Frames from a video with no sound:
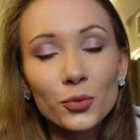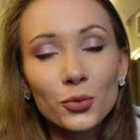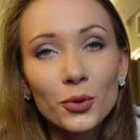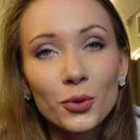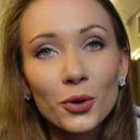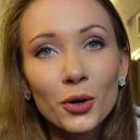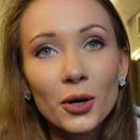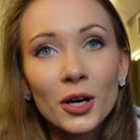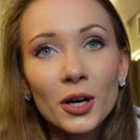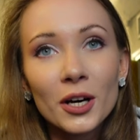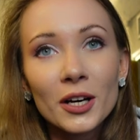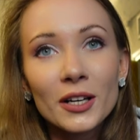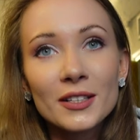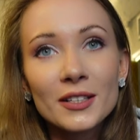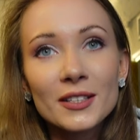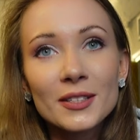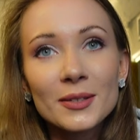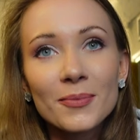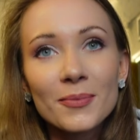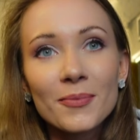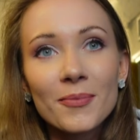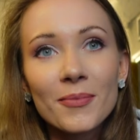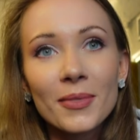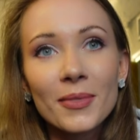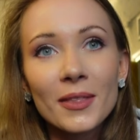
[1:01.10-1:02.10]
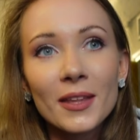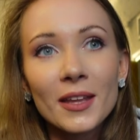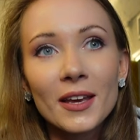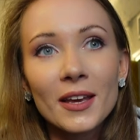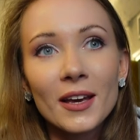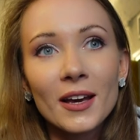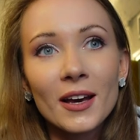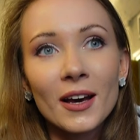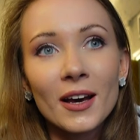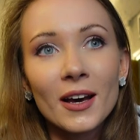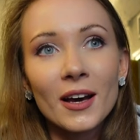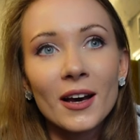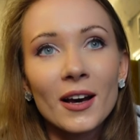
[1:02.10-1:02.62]
was
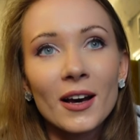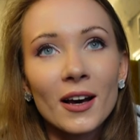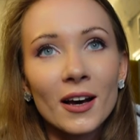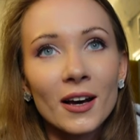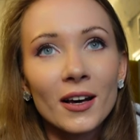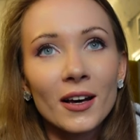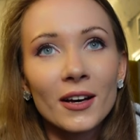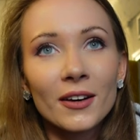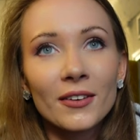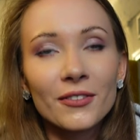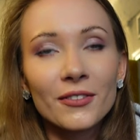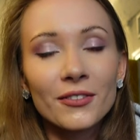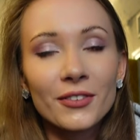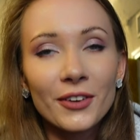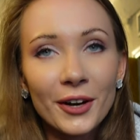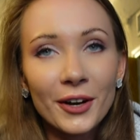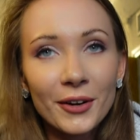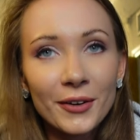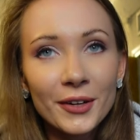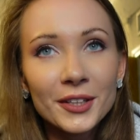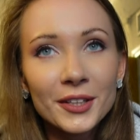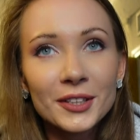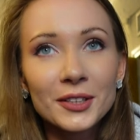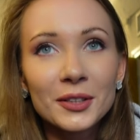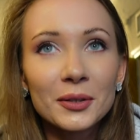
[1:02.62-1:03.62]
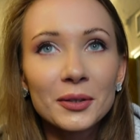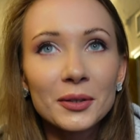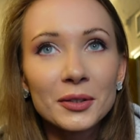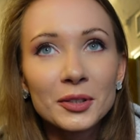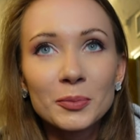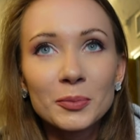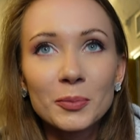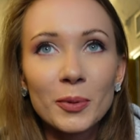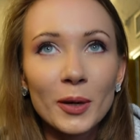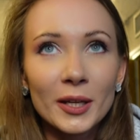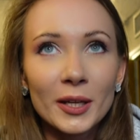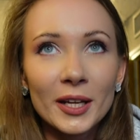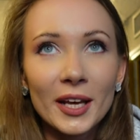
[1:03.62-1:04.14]
very good
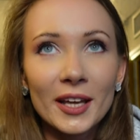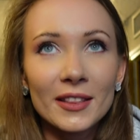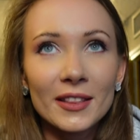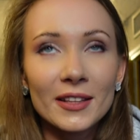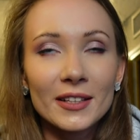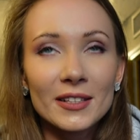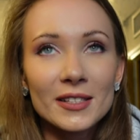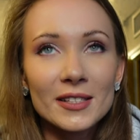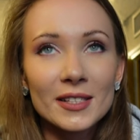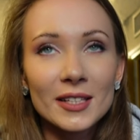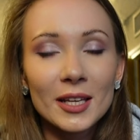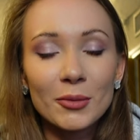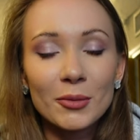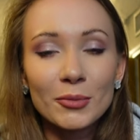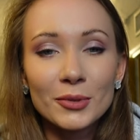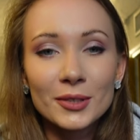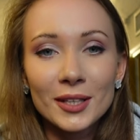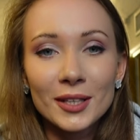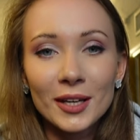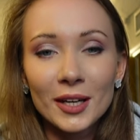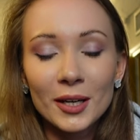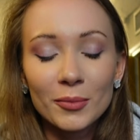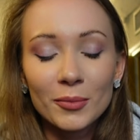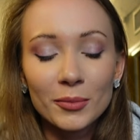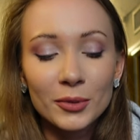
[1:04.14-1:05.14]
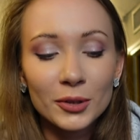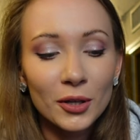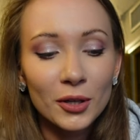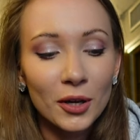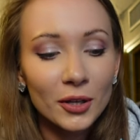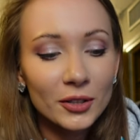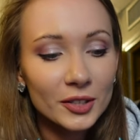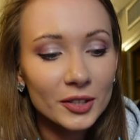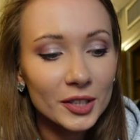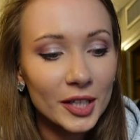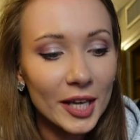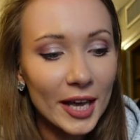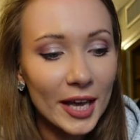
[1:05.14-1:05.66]
but at the same time
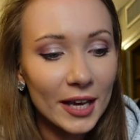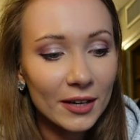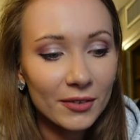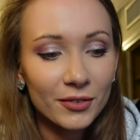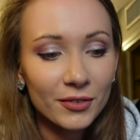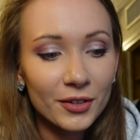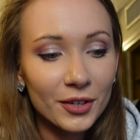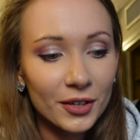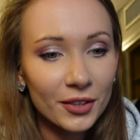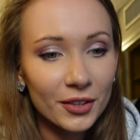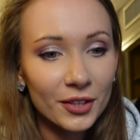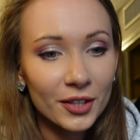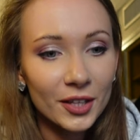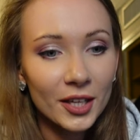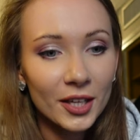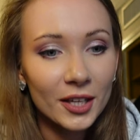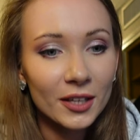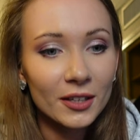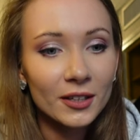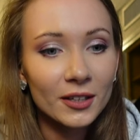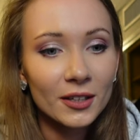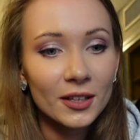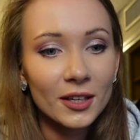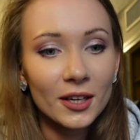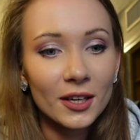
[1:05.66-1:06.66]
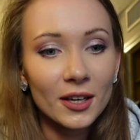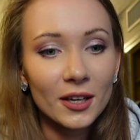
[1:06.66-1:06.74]
not everything